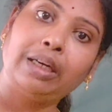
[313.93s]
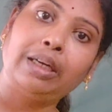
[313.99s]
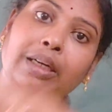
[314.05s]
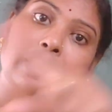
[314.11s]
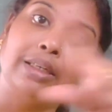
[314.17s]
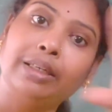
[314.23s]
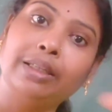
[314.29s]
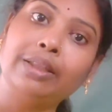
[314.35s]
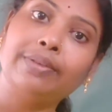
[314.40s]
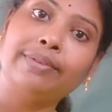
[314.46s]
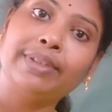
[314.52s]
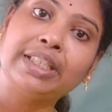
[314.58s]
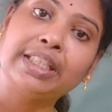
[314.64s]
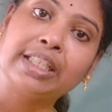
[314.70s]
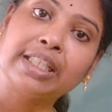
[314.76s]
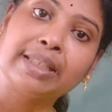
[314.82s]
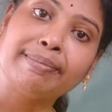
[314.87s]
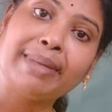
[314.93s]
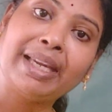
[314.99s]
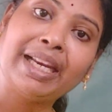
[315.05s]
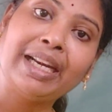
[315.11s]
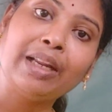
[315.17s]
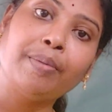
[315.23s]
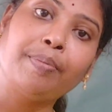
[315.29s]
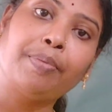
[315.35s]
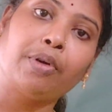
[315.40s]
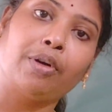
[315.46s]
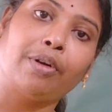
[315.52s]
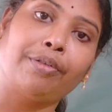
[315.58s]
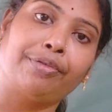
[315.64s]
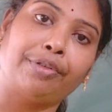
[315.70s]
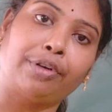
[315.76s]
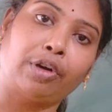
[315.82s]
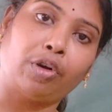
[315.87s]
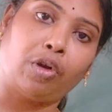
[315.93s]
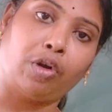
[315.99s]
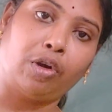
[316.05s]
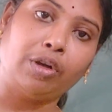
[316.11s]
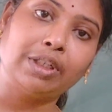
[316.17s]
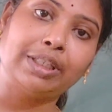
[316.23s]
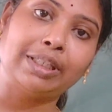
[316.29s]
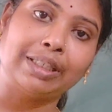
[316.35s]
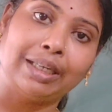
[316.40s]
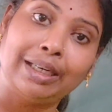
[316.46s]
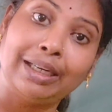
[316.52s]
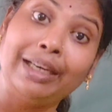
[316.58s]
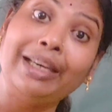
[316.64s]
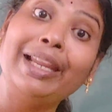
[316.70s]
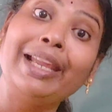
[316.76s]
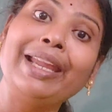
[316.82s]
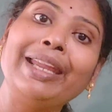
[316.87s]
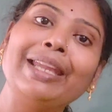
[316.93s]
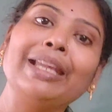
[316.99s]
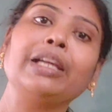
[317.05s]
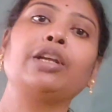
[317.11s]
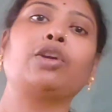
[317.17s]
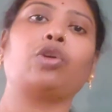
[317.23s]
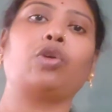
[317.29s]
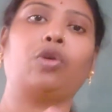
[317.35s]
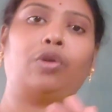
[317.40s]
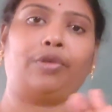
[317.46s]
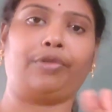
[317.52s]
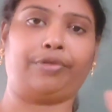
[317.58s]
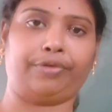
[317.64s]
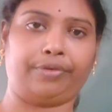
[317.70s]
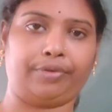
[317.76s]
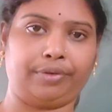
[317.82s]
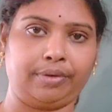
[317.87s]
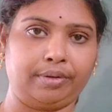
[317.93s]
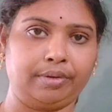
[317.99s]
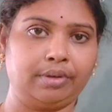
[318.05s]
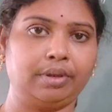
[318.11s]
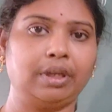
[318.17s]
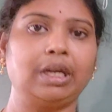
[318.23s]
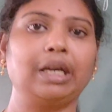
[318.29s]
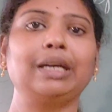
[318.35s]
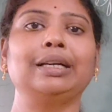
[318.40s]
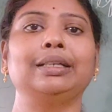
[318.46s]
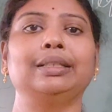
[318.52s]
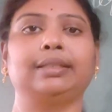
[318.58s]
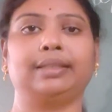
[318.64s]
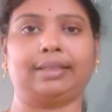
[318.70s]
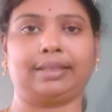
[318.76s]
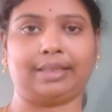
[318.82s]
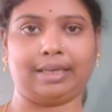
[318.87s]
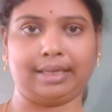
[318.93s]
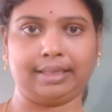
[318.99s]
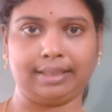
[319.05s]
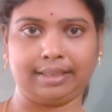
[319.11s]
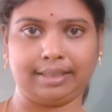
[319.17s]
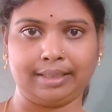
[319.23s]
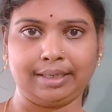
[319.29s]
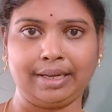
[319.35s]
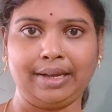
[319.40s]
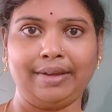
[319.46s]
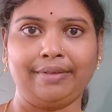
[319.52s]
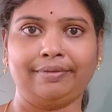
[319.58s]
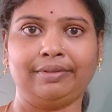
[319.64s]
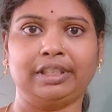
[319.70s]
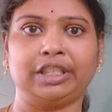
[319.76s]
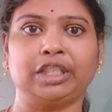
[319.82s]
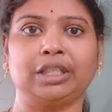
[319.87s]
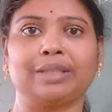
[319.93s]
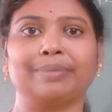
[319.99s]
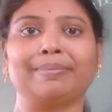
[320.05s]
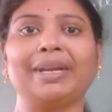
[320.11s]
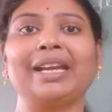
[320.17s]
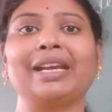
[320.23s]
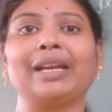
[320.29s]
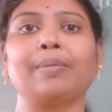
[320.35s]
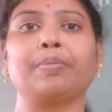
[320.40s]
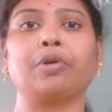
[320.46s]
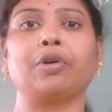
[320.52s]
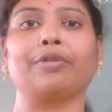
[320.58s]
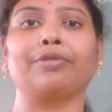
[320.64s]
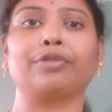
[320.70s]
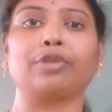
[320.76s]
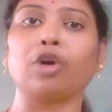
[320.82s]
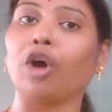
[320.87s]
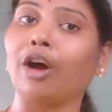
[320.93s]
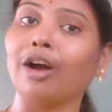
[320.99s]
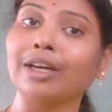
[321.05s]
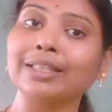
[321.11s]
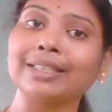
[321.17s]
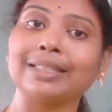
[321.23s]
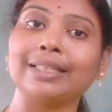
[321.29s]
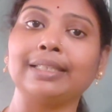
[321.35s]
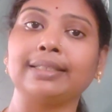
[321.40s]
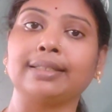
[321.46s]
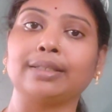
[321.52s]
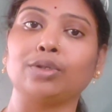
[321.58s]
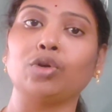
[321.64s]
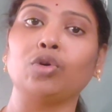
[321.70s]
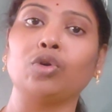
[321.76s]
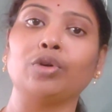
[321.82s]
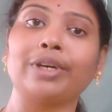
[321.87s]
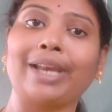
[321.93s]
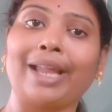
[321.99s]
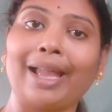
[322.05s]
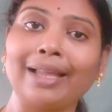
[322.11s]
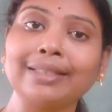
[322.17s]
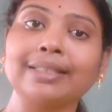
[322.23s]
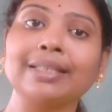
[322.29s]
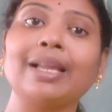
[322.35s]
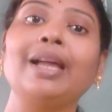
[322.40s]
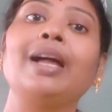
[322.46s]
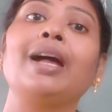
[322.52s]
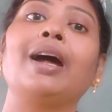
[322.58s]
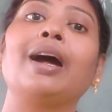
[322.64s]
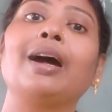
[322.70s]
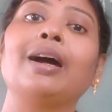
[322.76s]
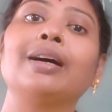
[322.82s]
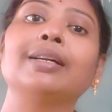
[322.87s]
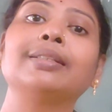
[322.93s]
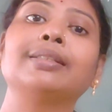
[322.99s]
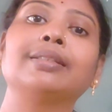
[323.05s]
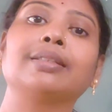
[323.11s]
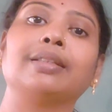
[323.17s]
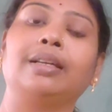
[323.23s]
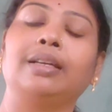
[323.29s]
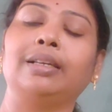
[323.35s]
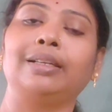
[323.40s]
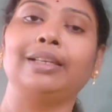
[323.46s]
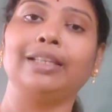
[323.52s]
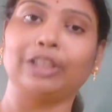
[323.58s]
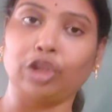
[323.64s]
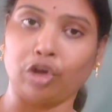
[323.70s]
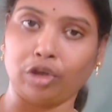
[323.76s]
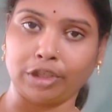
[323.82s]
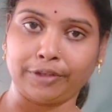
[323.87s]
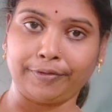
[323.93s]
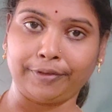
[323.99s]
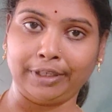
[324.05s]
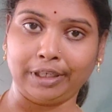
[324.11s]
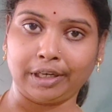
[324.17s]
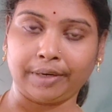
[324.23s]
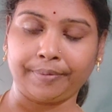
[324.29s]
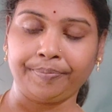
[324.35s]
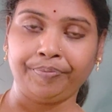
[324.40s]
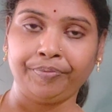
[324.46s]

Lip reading: Earth which is made up of rocks, a layer of Earth's crust which is made up of rocks is known as Earth's lithosphere.